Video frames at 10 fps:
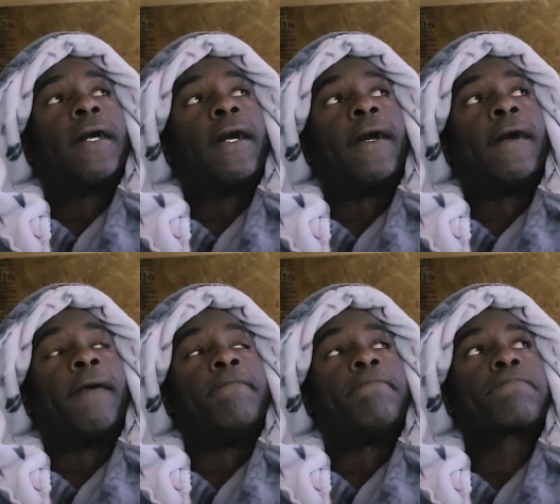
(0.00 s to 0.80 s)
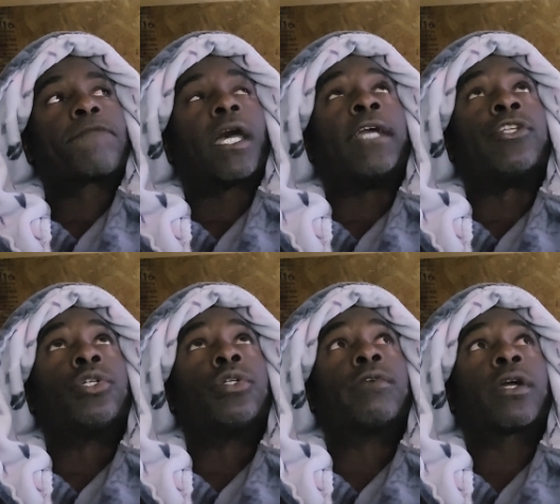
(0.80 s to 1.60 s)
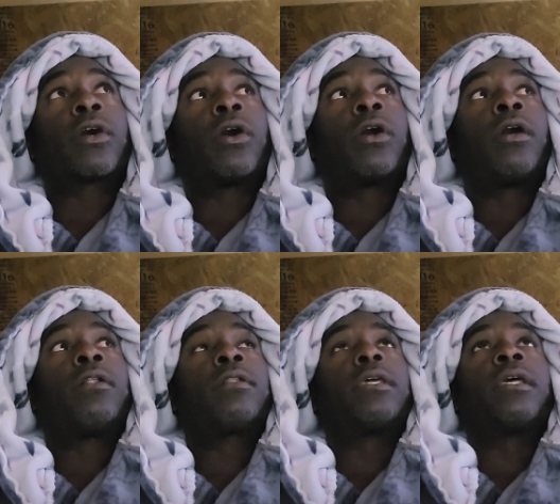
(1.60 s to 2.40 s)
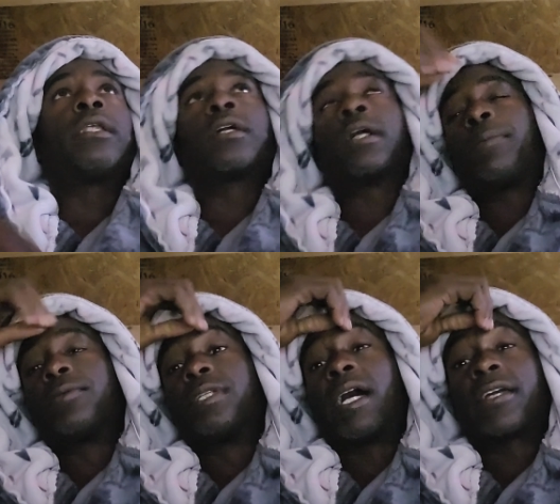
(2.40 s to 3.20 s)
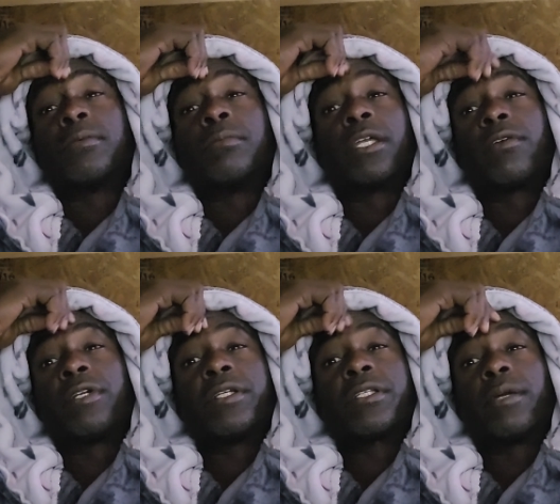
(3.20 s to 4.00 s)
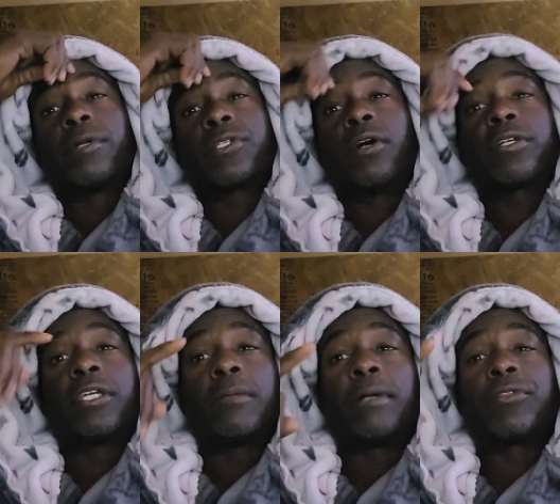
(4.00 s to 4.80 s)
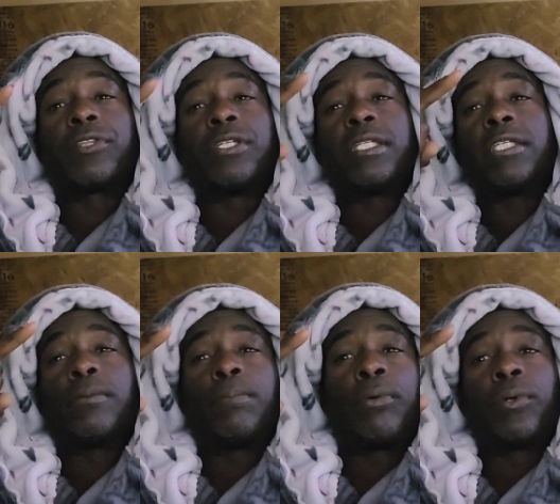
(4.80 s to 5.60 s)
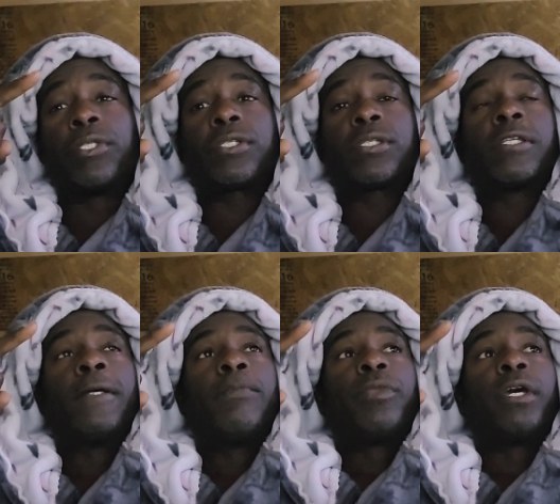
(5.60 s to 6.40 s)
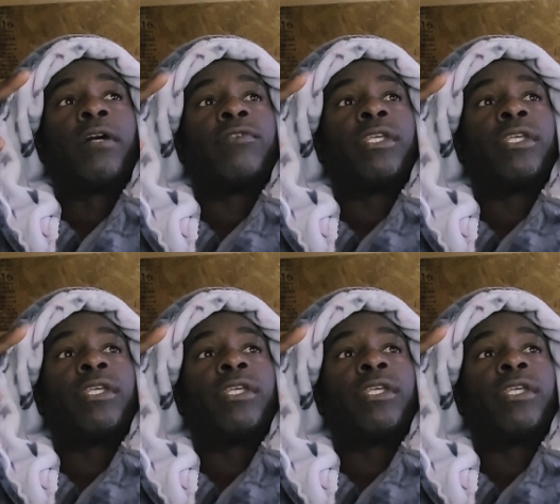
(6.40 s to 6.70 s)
I do recall in a couple documentaries they were talking about the needle points of